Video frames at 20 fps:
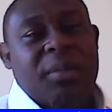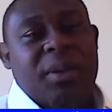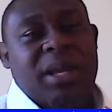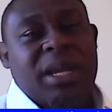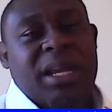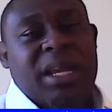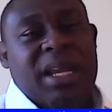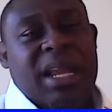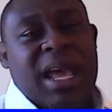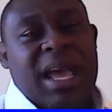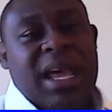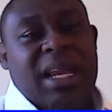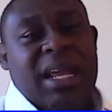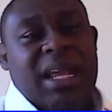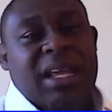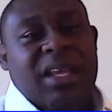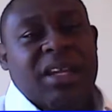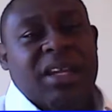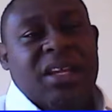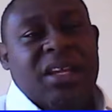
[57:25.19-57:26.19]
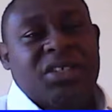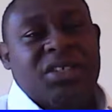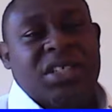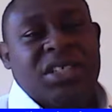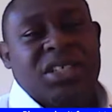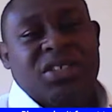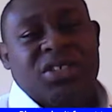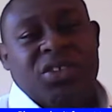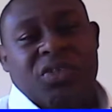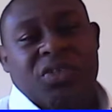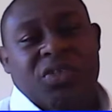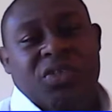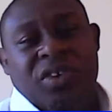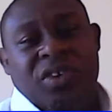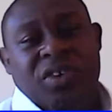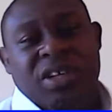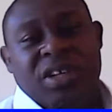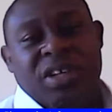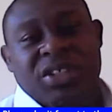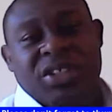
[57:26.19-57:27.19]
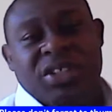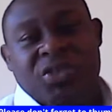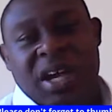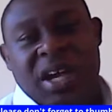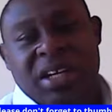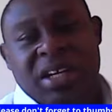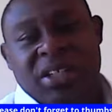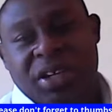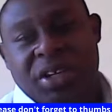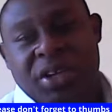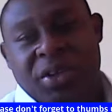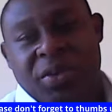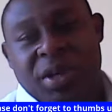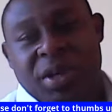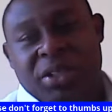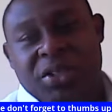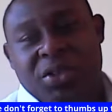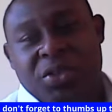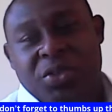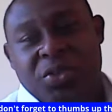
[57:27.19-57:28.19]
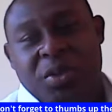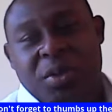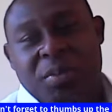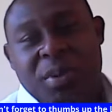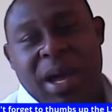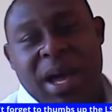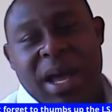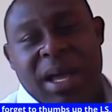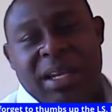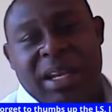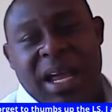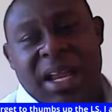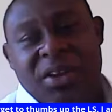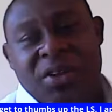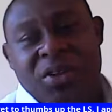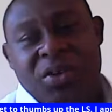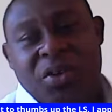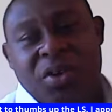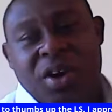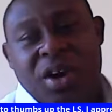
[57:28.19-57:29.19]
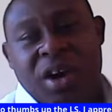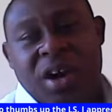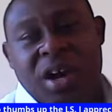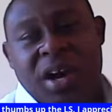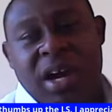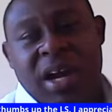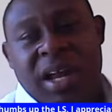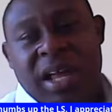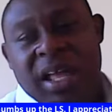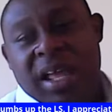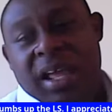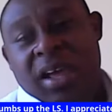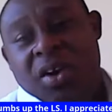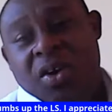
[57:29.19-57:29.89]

meaning that is your friends trying to trick you into buying that new car,